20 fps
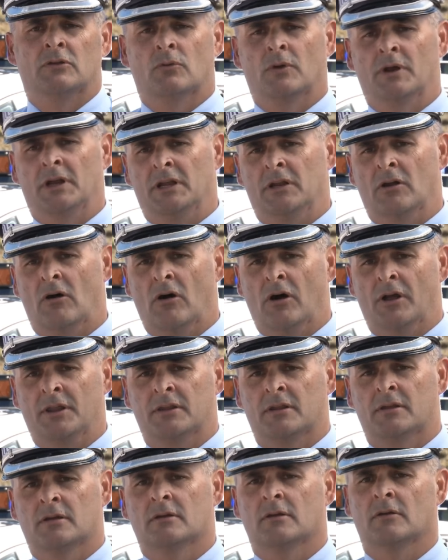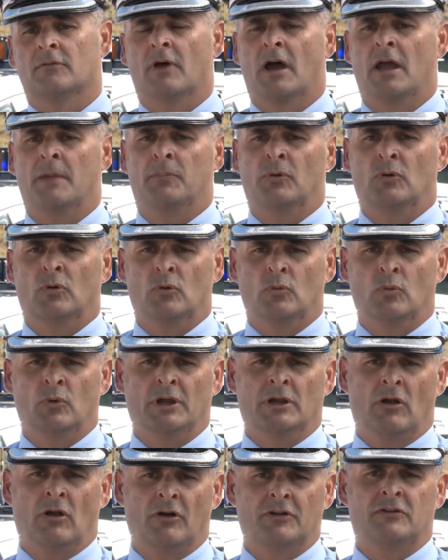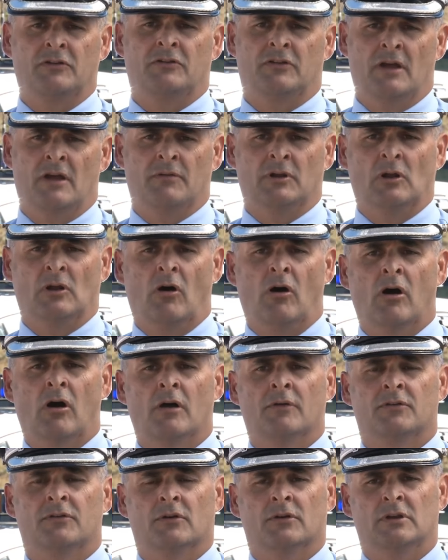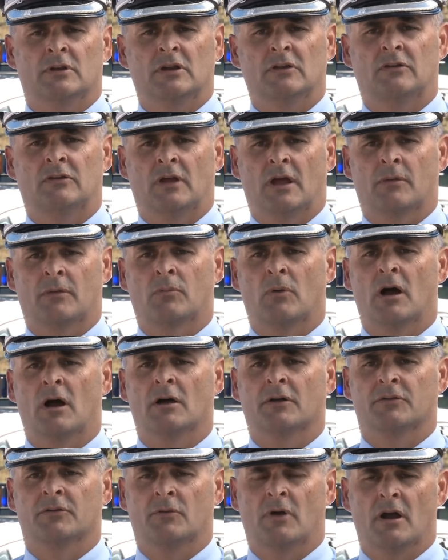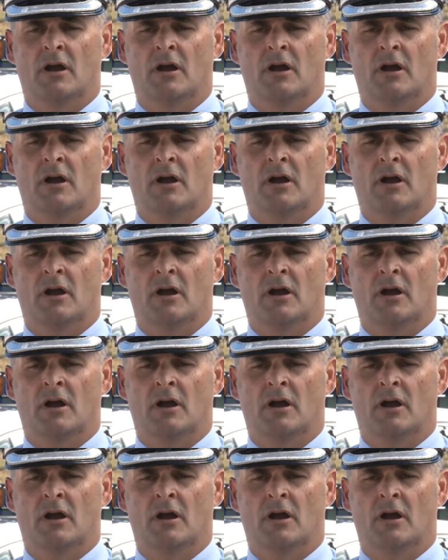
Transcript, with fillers: 29th of April, we lost seven lives on New South Wales